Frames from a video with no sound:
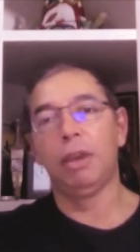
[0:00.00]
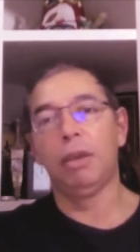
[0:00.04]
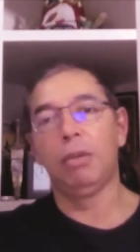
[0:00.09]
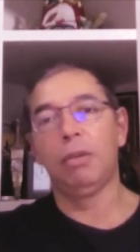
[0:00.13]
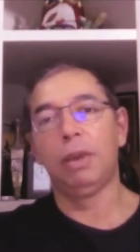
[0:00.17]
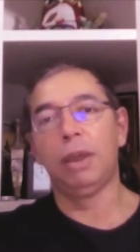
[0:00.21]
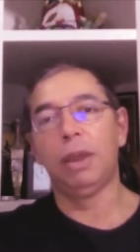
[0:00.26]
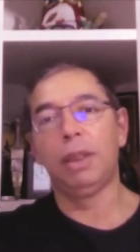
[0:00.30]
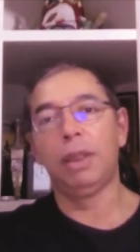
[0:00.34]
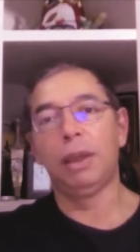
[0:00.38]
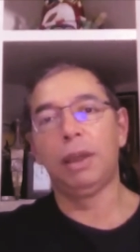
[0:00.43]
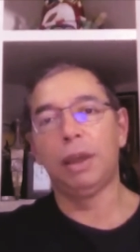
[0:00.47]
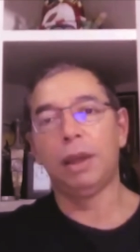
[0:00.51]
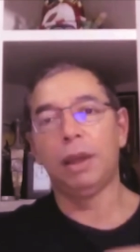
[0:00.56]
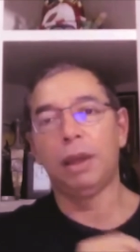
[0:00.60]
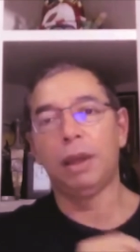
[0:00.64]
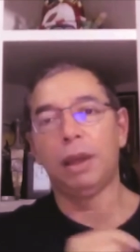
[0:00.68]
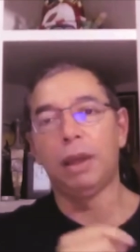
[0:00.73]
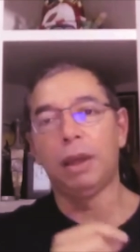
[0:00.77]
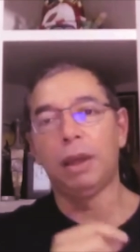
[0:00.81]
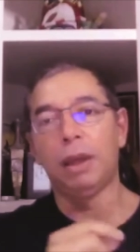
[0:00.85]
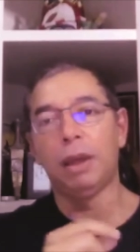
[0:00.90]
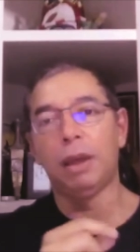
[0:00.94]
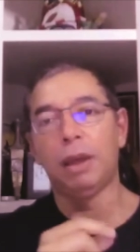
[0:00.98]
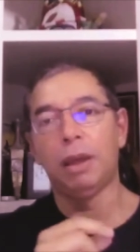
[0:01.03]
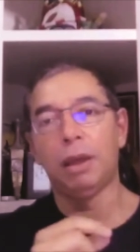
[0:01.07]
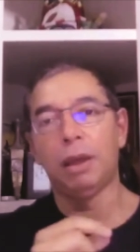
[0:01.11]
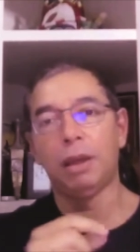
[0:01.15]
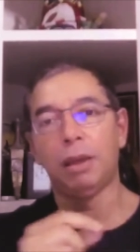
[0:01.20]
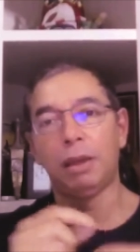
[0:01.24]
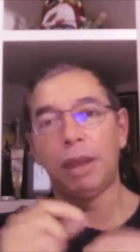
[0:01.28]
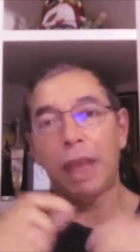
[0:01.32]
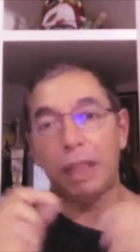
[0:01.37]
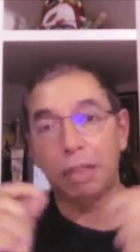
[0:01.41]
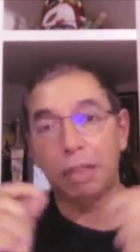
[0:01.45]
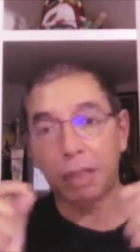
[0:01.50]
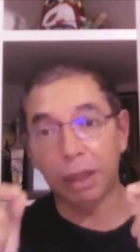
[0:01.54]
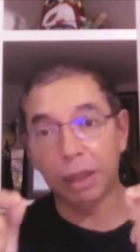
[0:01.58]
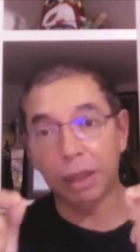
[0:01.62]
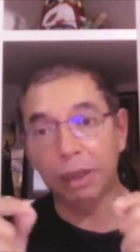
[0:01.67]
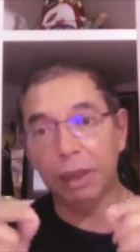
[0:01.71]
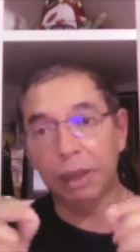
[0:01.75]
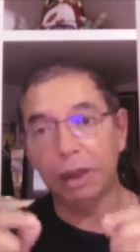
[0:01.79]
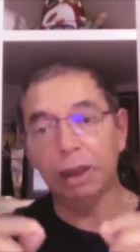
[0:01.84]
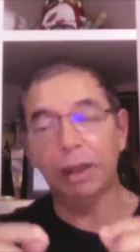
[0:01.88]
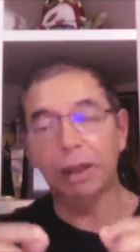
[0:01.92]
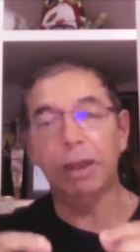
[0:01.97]
whether that
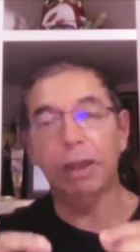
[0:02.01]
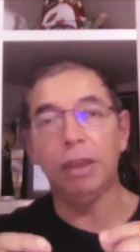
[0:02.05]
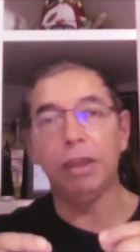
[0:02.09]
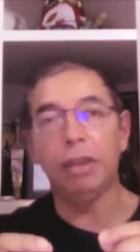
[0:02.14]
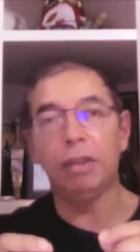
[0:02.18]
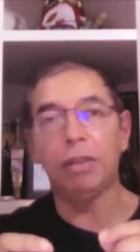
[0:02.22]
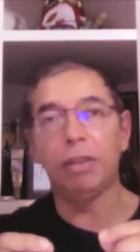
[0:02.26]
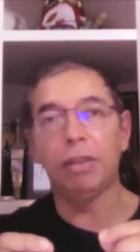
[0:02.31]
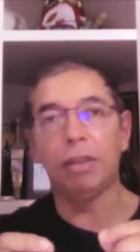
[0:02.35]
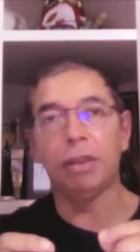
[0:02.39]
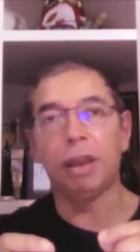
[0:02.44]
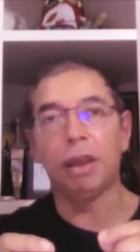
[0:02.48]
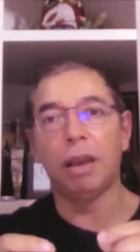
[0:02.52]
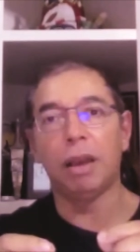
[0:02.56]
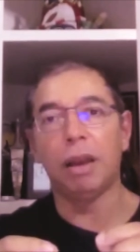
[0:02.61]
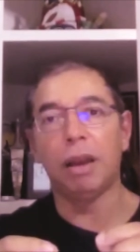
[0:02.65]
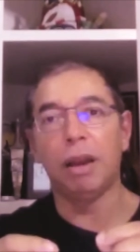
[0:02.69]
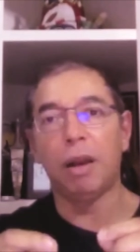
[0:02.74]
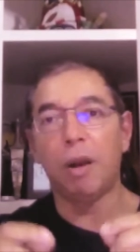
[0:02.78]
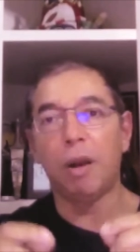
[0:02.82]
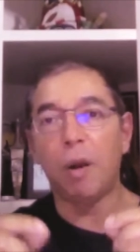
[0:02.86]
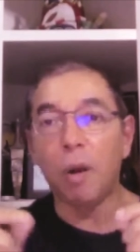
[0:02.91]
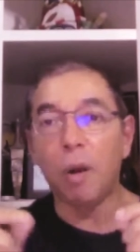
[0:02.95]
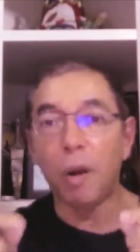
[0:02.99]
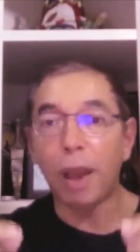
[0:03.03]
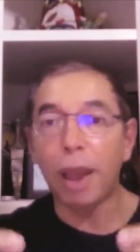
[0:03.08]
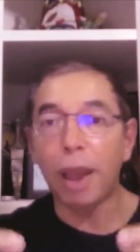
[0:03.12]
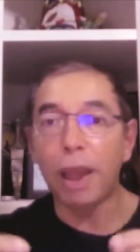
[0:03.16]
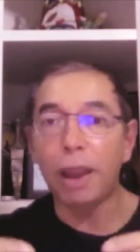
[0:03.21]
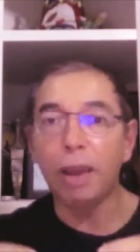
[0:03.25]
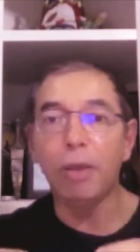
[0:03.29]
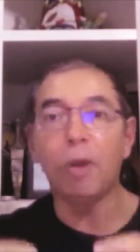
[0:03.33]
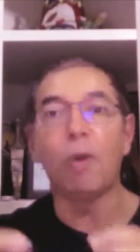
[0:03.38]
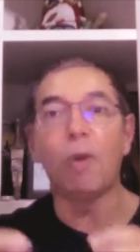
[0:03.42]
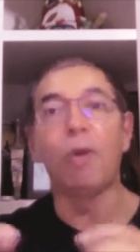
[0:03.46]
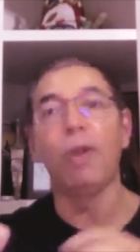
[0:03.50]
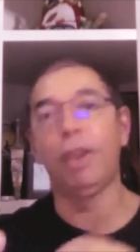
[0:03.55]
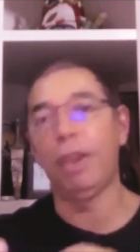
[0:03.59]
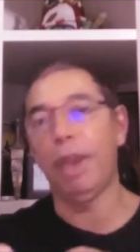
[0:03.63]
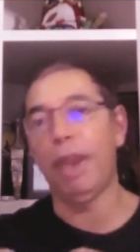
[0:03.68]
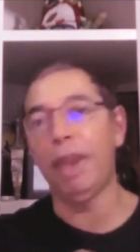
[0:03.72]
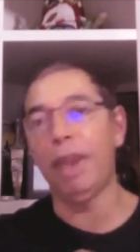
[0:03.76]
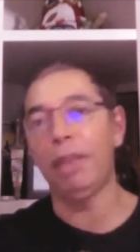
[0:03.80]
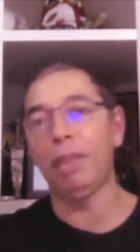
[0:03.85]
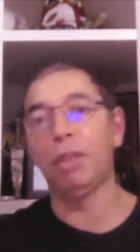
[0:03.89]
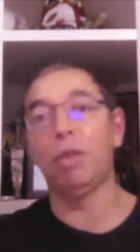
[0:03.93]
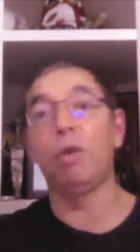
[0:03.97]
signal is uh, oil or
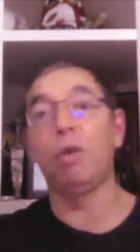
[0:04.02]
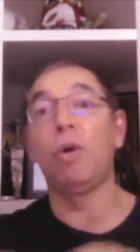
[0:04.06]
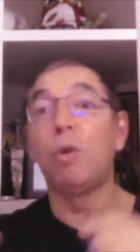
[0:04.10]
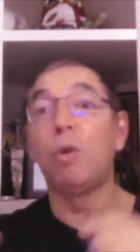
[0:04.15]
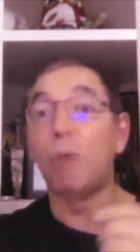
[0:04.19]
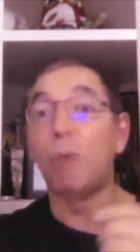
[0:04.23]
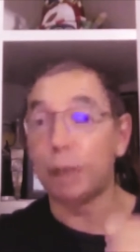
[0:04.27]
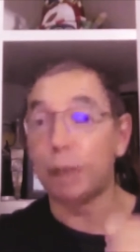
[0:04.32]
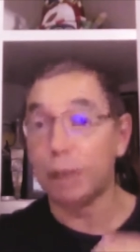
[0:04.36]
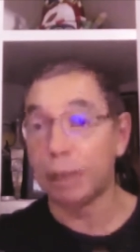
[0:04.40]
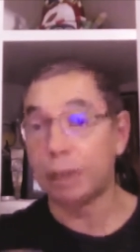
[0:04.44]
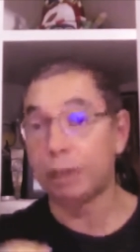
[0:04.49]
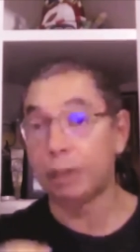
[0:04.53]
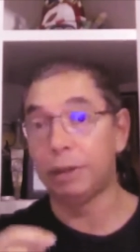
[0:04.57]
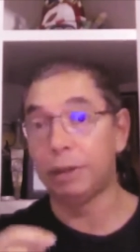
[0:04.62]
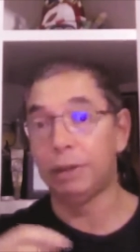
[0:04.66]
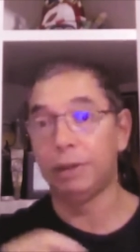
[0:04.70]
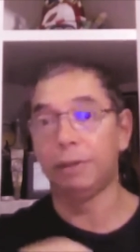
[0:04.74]
gas or water.